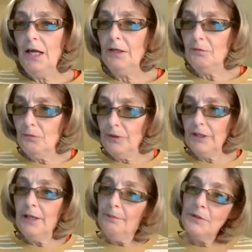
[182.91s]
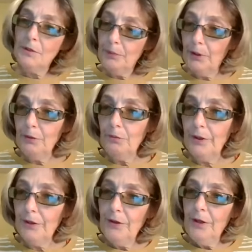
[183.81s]
And when it came to the part
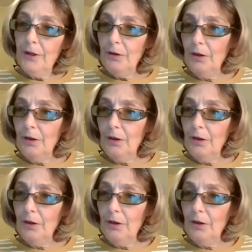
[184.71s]
where